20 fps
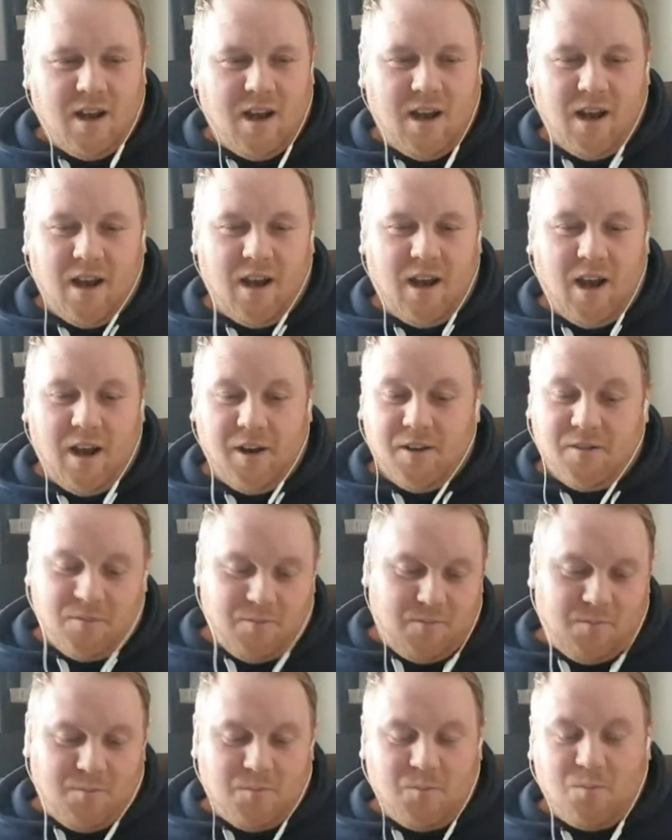And
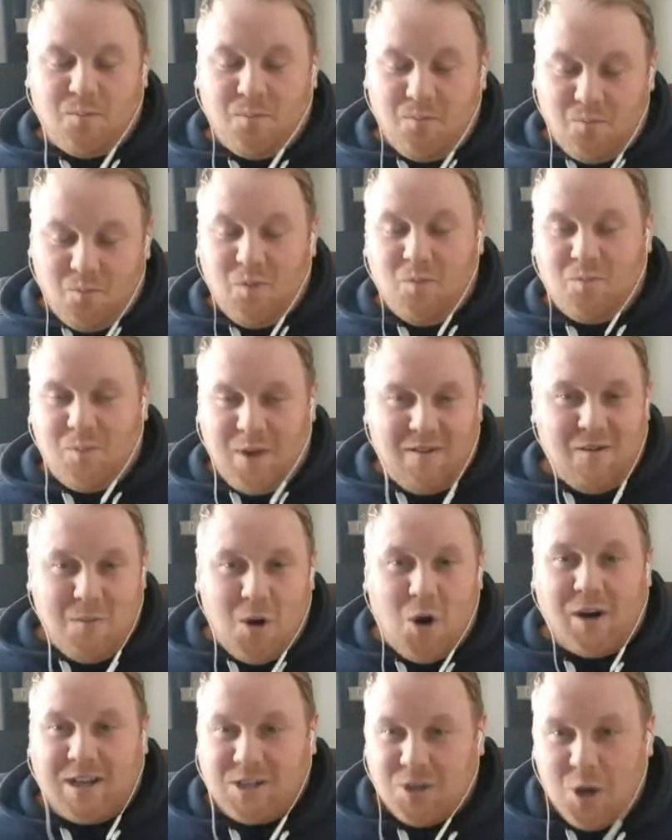bear in
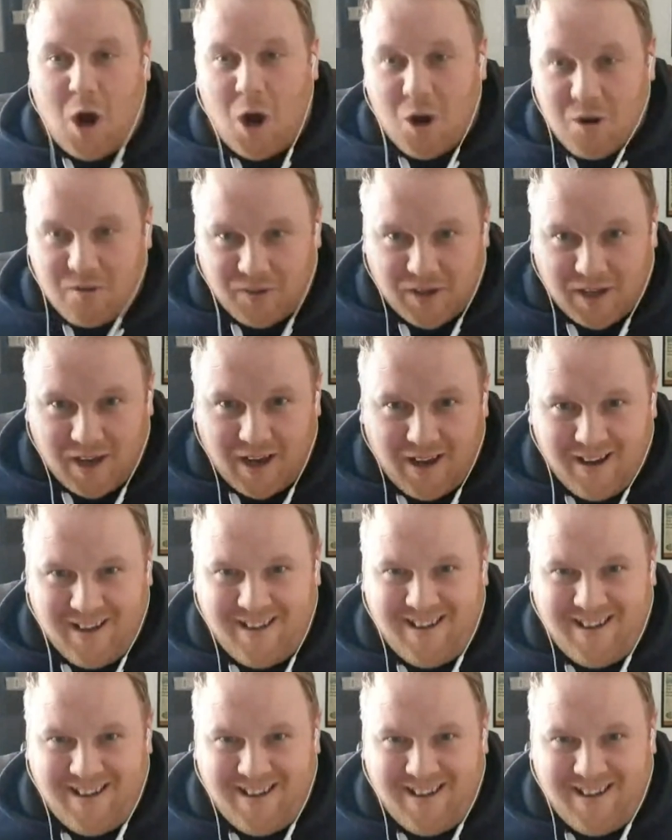mind, it's not over yet.